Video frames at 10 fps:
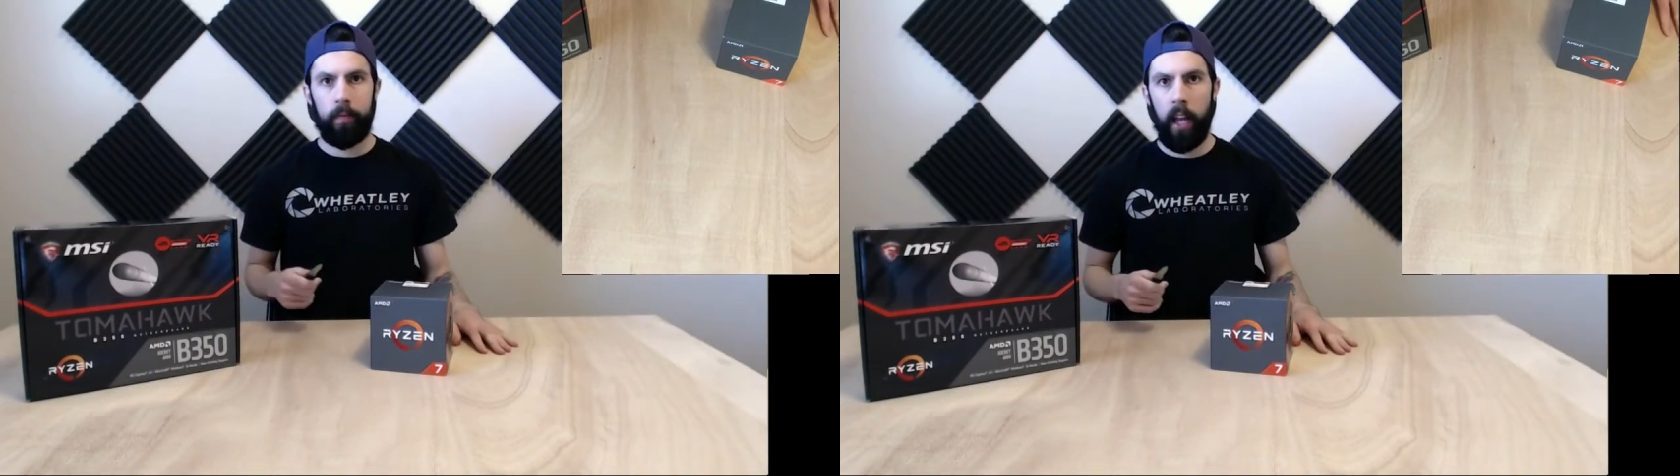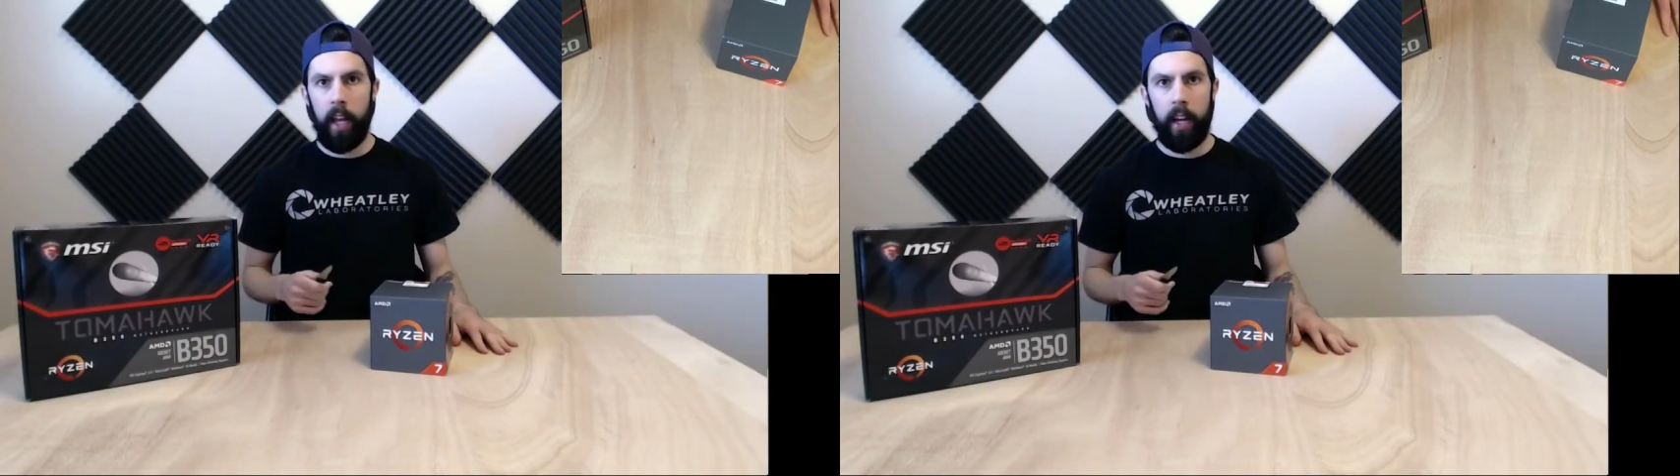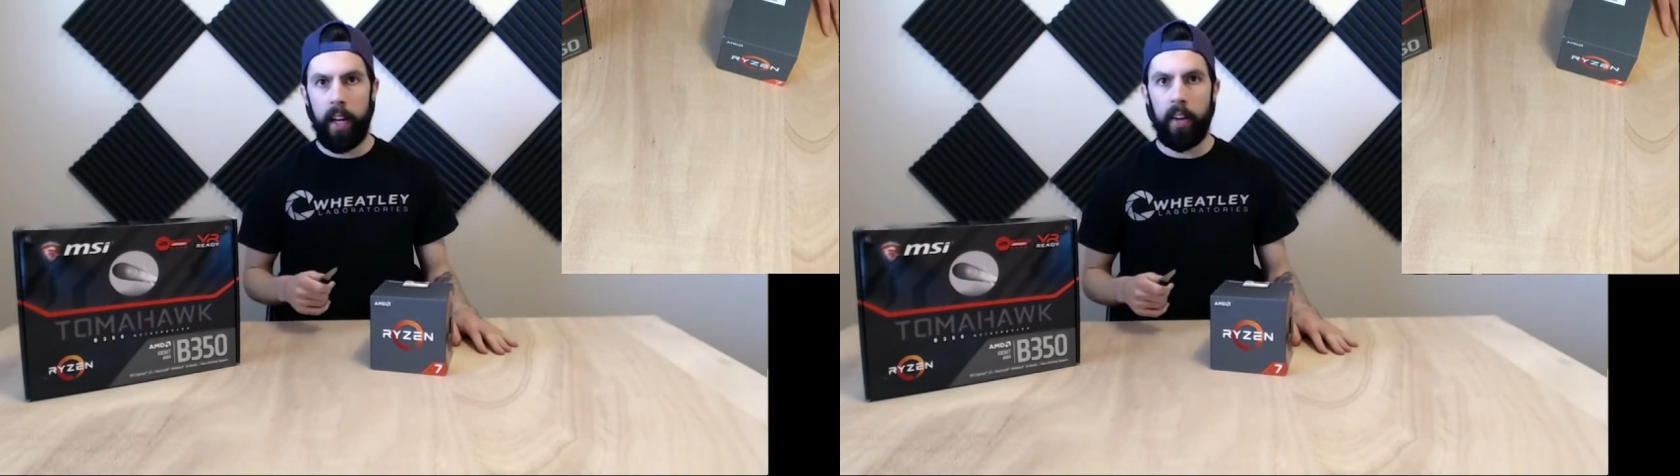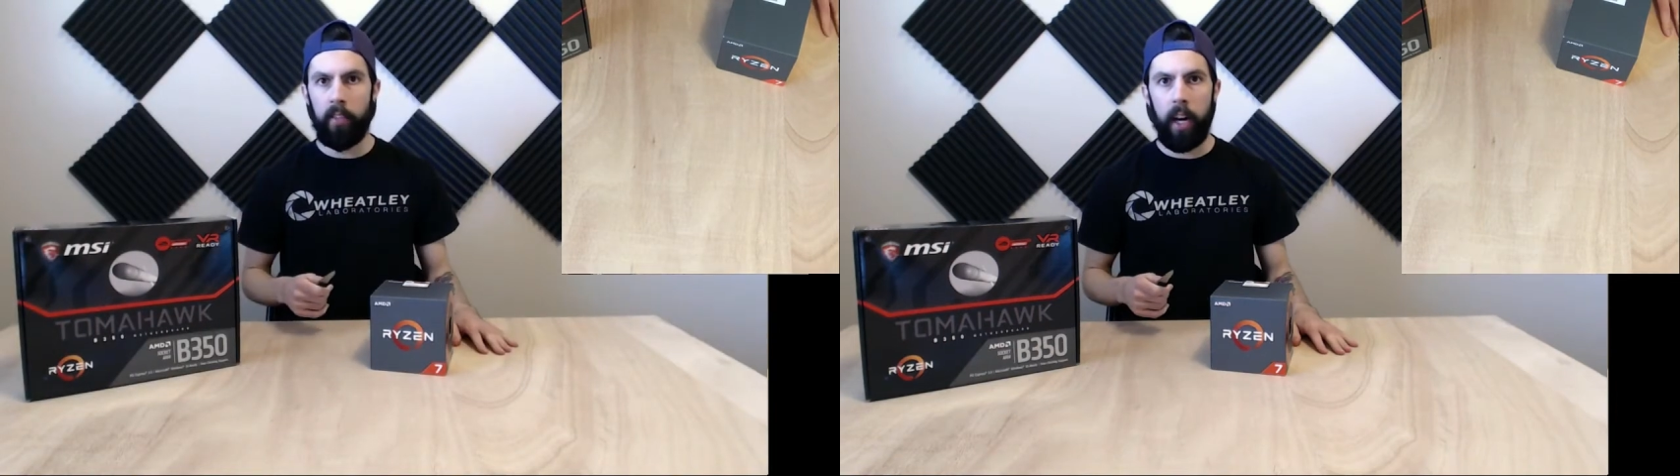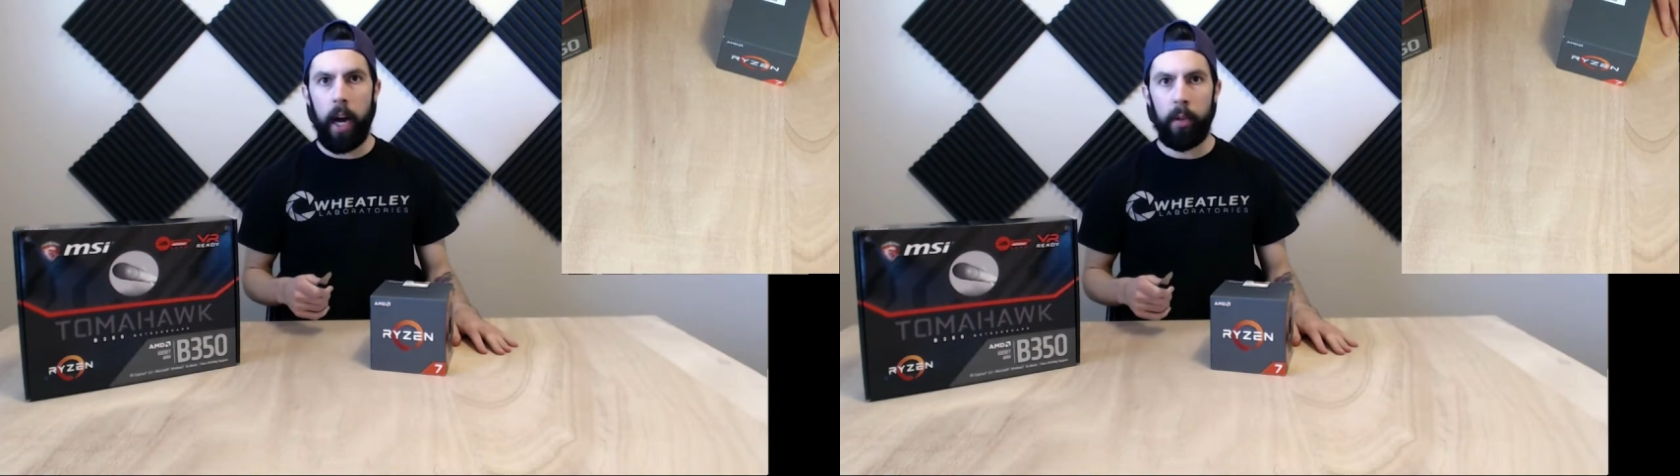it
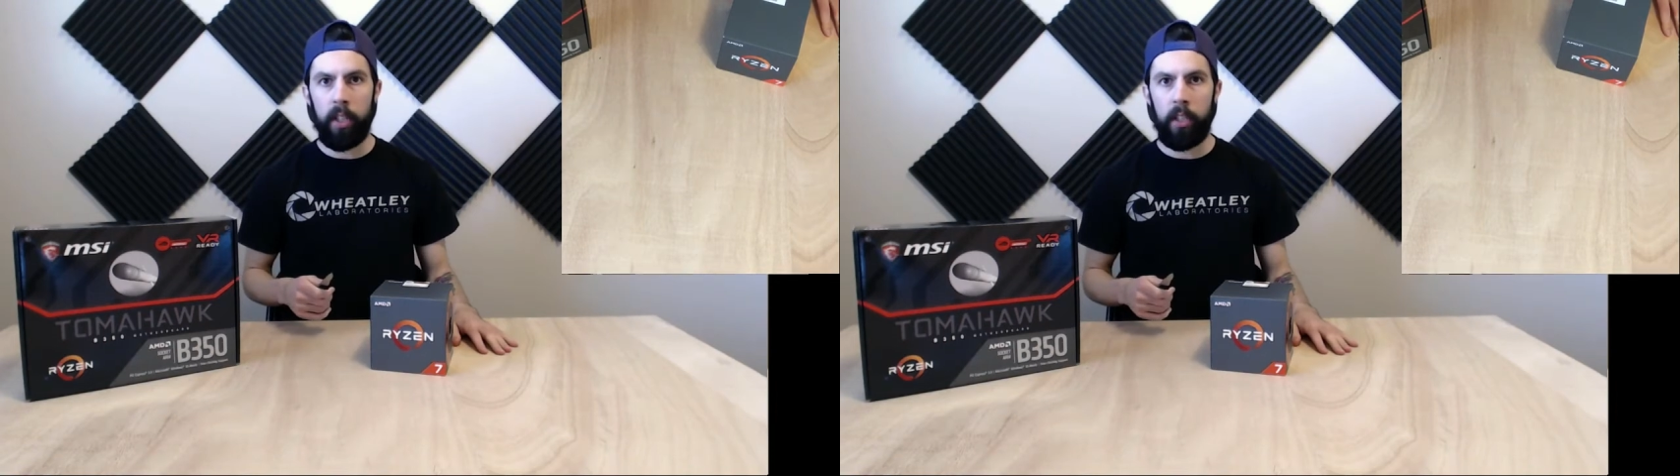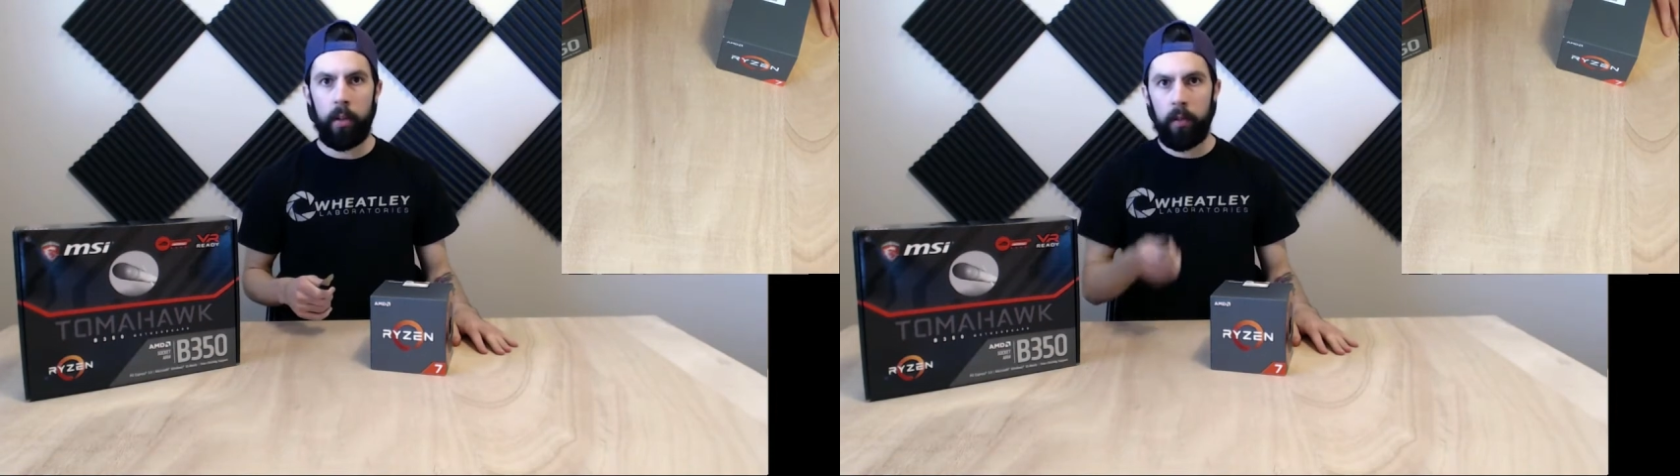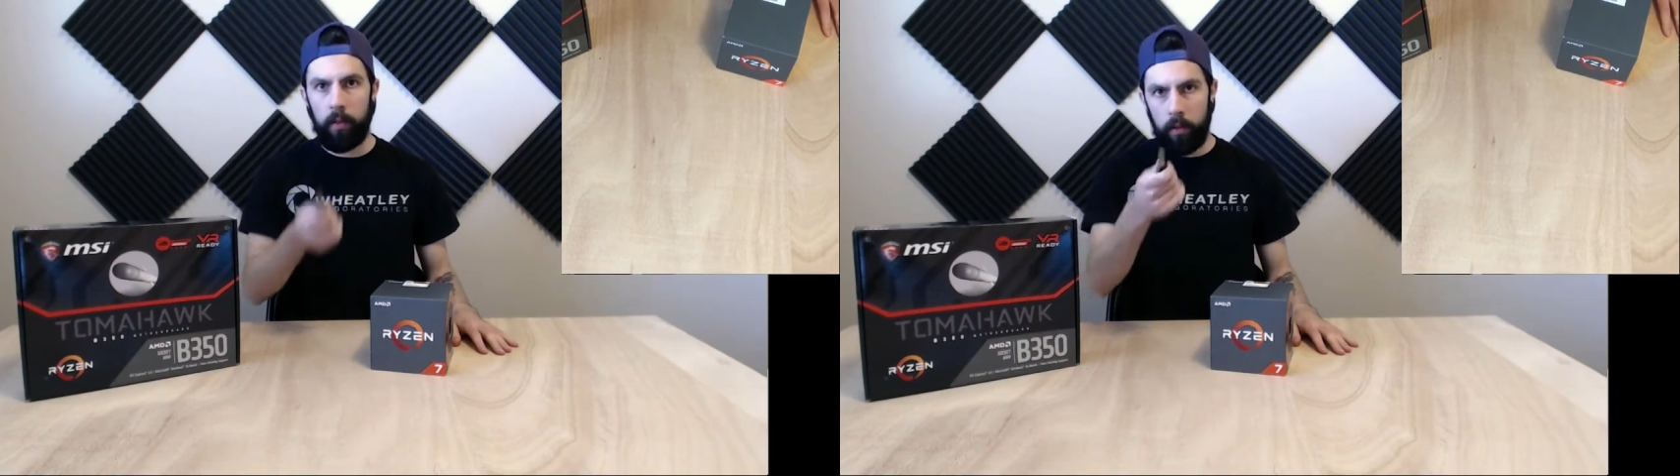never happens.